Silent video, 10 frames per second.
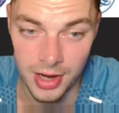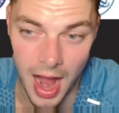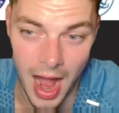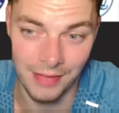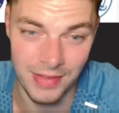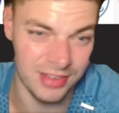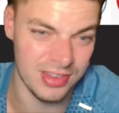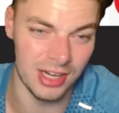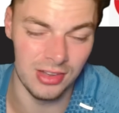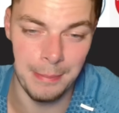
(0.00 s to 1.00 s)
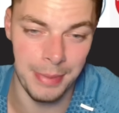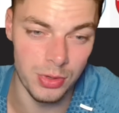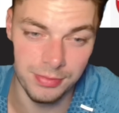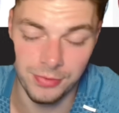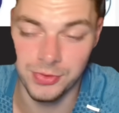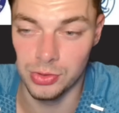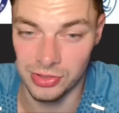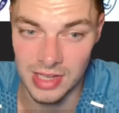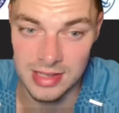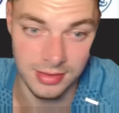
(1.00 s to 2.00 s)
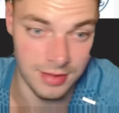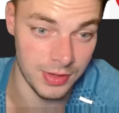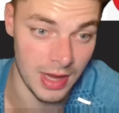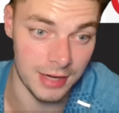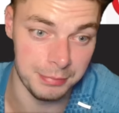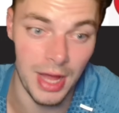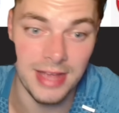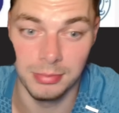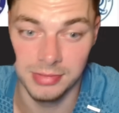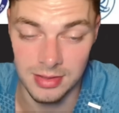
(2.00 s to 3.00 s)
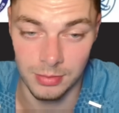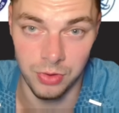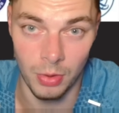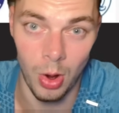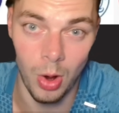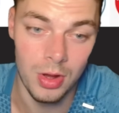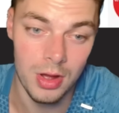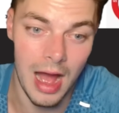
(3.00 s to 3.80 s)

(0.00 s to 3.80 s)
And then it's kind of like building for future seasons if they kind of play some decent football